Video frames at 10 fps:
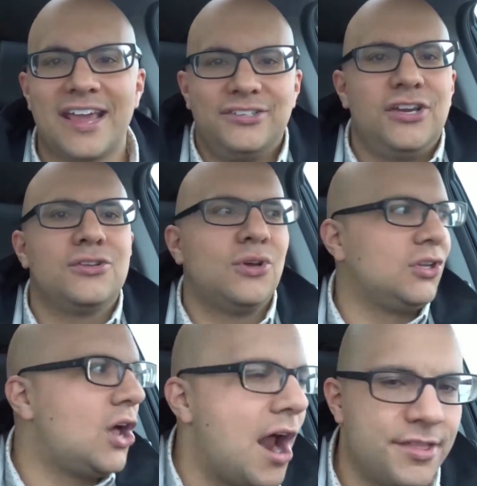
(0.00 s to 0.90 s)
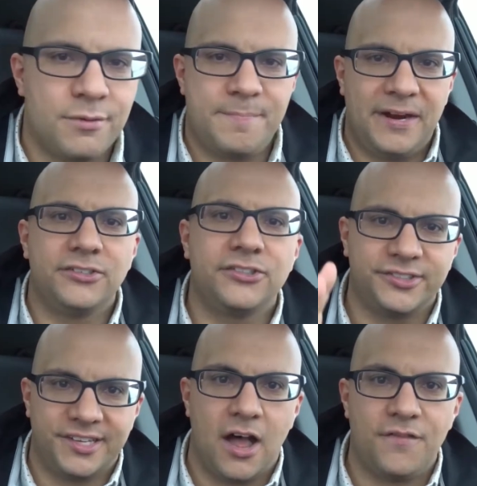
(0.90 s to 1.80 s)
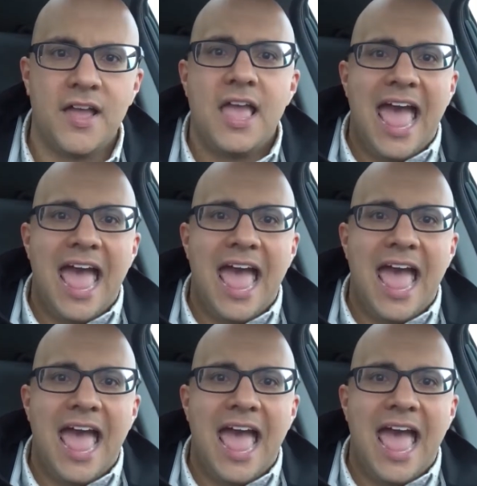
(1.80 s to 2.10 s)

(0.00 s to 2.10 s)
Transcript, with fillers: Because you could do a lot of the repairs yourself